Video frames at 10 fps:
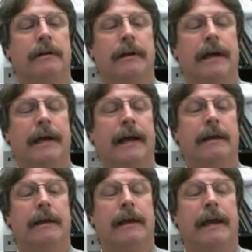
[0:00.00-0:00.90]
Okay,
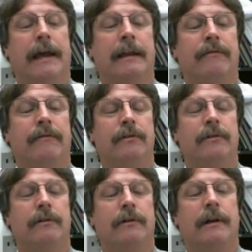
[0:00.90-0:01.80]
and if
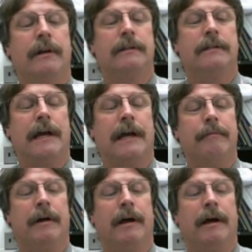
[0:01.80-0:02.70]
you
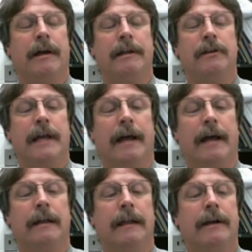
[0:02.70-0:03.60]
type in your
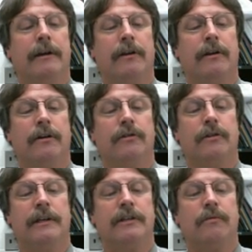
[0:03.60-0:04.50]
calculator, you're going to do
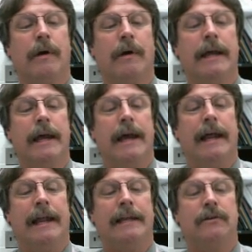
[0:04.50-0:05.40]
it this way,
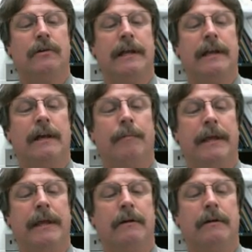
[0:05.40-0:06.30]
and that's going to end up
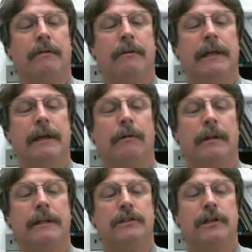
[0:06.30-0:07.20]

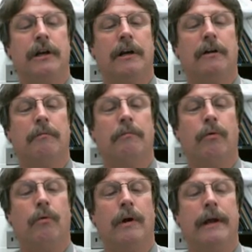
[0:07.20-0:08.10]
equaling
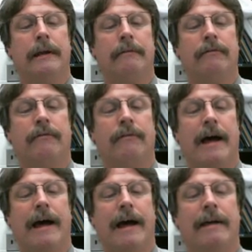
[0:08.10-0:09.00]

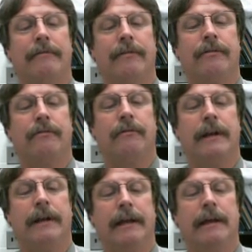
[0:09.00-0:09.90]

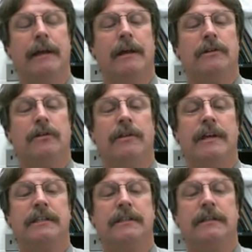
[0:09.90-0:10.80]
0.53. So
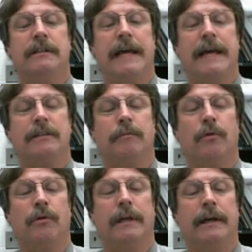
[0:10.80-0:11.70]
this is the
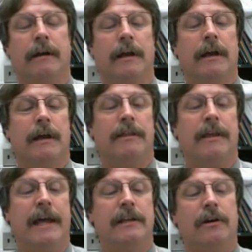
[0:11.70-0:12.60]
decimal here.
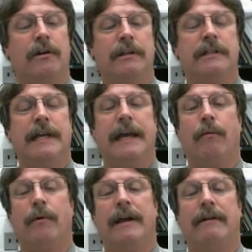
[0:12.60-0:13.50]
Then you're going to take
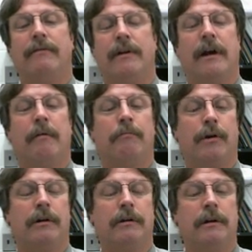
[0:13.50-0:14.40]
whatever
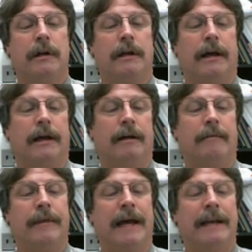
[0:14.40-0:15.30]
number
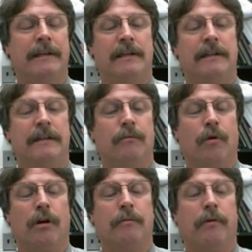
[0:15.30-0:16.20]
that is in the
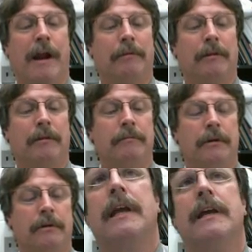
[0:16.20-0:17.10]
word problem
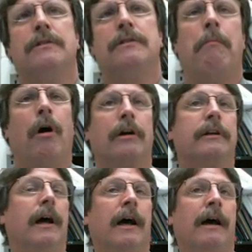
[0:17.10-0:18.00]
is
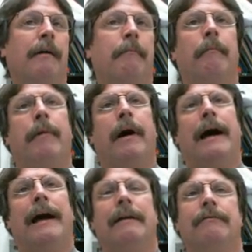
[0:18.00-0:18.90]
marked up
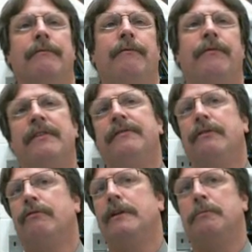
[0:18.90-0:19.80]
by
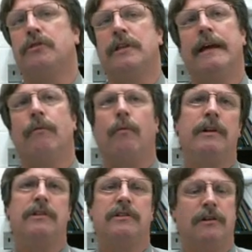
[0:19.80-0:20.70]
53%.
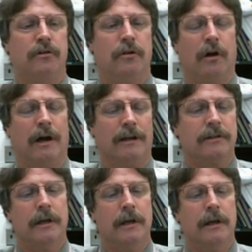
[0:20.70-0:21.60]
What is the new cost?